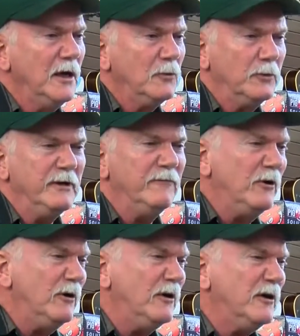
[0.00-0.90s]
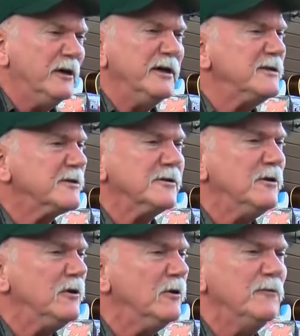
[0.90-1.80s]
when a voice
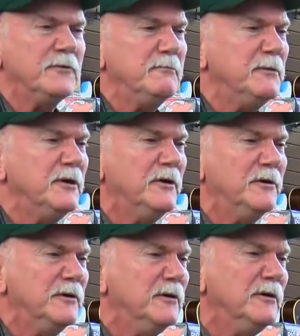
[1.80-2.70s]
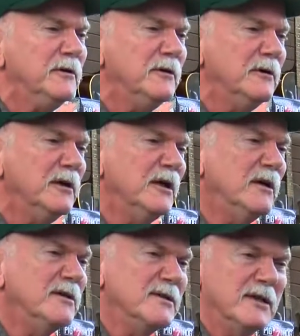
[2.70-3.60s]
so familiar
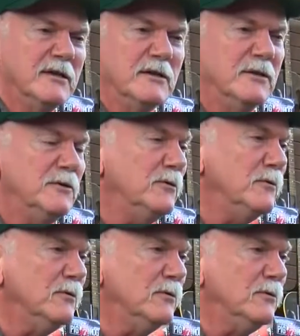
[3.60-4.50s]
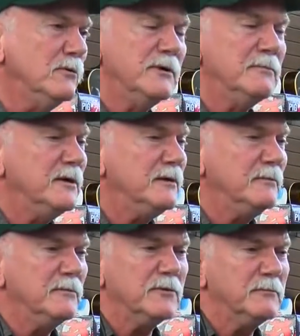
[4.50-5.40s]
said, "Do you
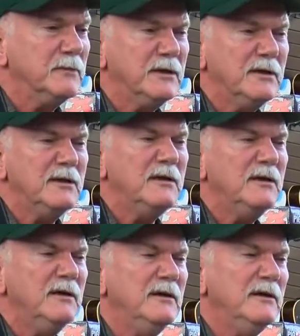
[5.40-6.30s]
remember me?"